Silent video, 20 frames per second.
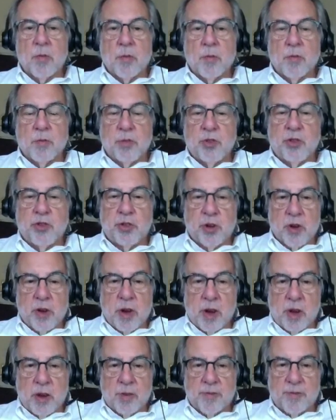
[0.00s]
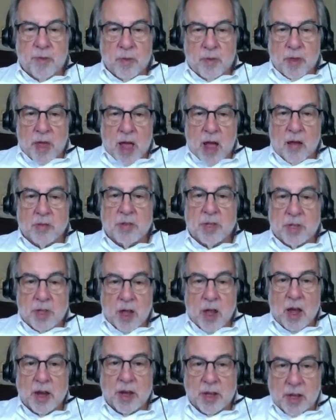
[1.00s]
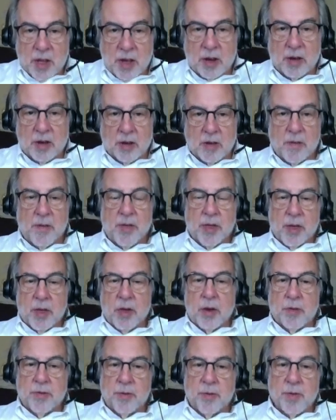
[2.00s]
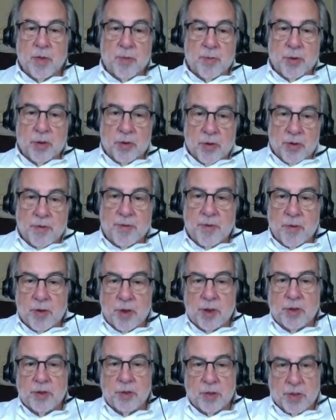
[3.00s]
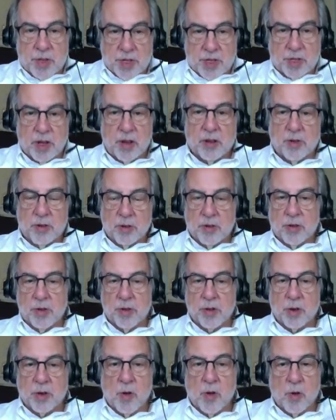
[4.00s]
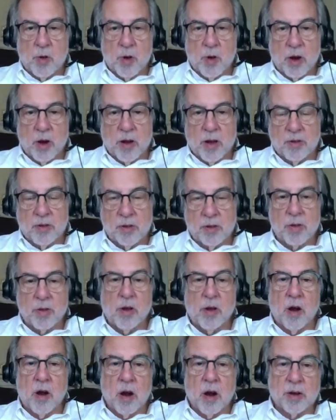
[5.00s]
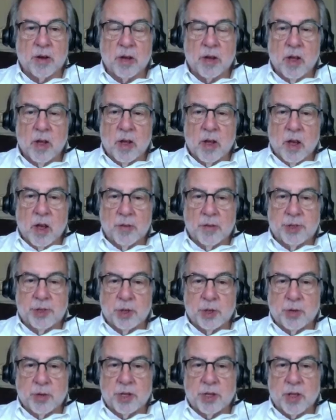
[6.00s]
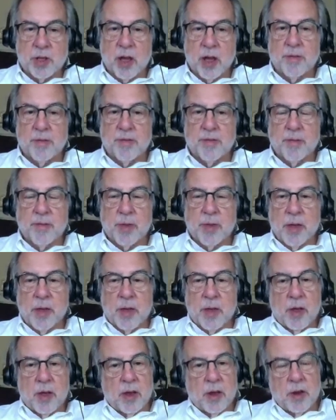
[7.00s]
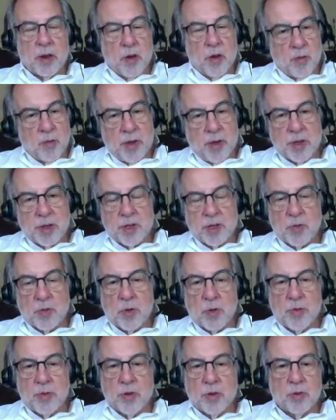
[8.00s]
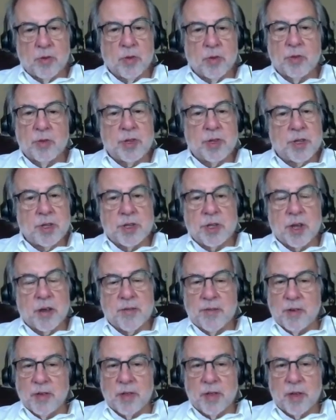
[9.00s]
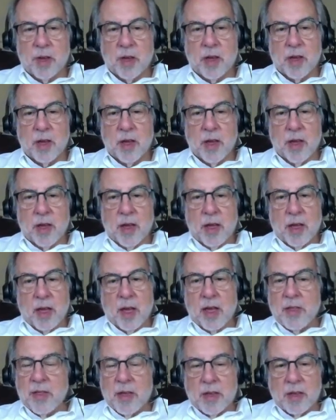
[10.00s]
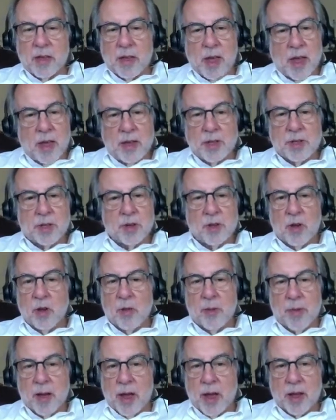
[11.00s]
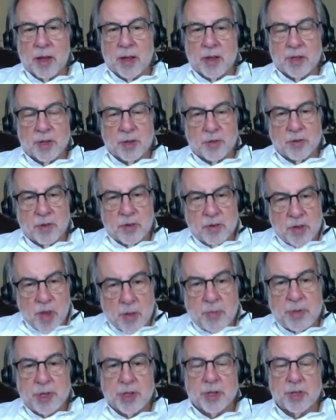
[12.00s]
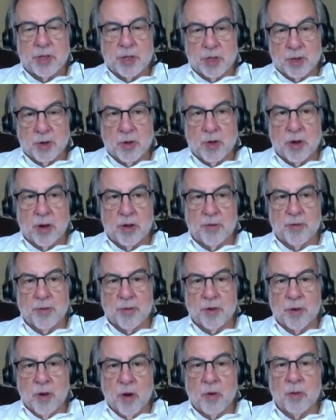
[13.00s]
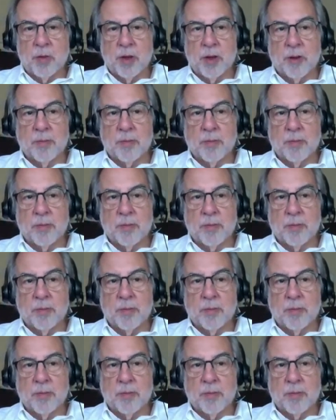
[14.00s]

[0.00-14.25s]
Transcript: journey from the outside in, from the periphery to the center, to the core, to the heart of Jewish life. Naomi is a woman who loses everything and then gains it all back. It's a redemption story for Naomi.